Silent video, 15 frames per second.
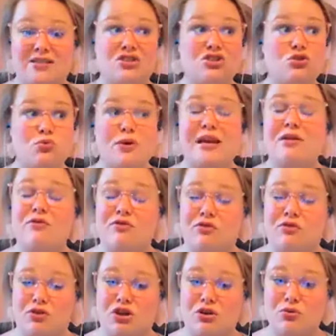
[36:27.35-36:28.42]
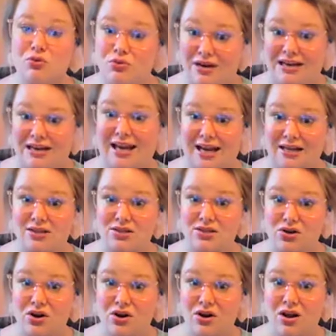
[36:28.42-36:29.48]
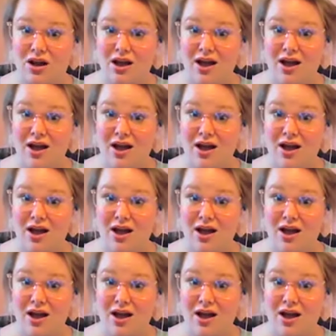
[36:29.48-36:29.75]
screen for uterine cancer.